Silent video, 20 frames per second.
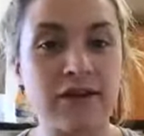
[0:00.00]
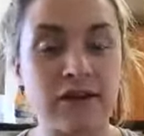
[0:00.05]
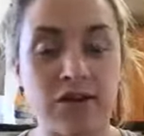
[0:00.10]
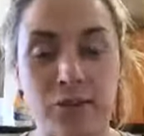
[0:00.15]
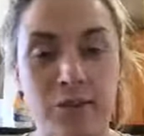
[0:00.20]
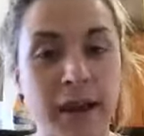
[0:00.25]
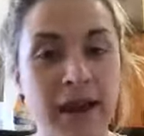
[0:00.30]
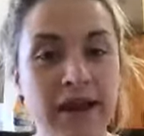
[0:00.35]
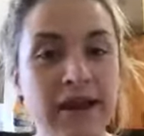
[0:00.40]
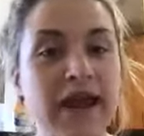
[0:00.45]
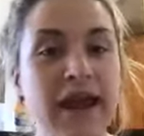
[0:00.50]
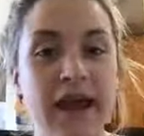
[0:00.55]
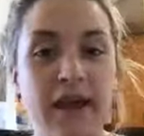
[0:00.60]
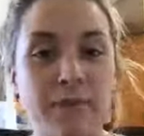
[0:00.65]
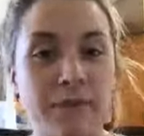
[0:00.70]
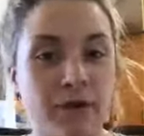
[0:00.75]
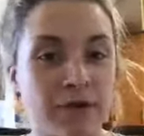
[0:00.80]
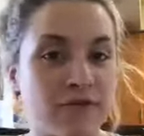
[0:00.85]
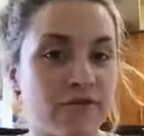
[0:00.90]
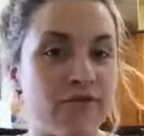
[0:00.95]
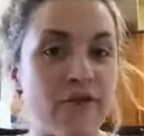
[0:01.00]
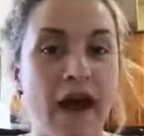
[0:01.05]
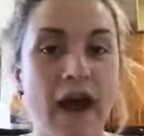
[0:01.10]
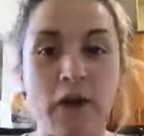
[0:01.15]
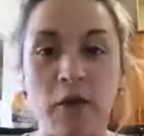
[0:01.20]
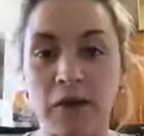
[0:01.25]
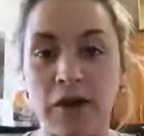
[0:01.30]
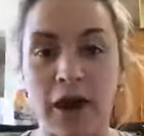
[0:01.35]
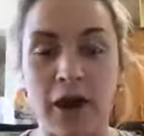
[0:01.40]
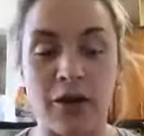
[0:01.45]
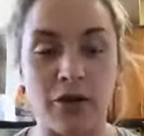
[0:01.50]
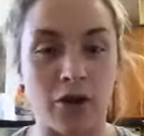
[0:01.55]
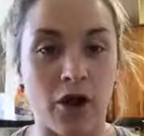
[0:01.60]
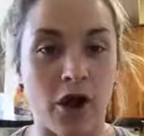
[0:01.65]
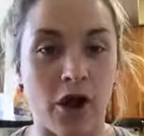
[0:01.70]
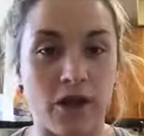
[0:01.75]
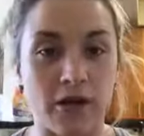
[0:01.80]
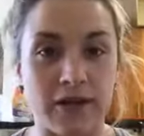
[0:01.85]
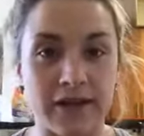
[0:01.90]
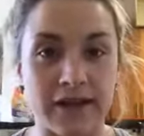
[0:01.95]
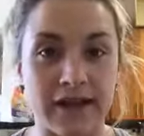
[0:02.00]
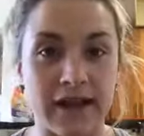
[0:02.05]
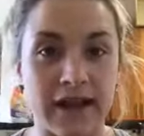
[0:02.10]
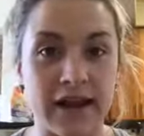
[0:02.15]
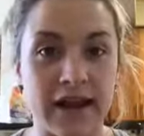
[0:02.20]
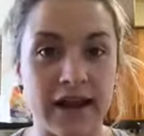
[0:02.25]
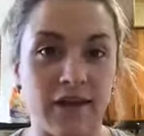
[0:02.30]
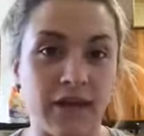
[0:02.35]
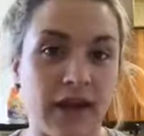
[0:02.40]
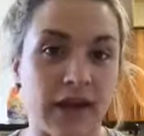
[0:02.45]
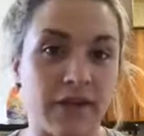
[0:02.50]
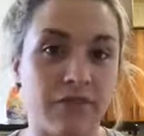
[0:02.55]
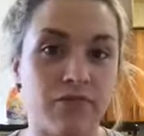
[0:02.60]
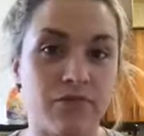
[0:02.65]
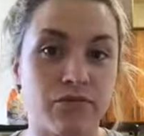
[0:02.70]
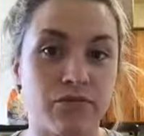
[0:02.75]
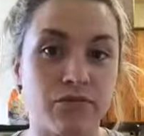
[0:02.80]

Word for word: your body can't burn fat when alcohol is in it like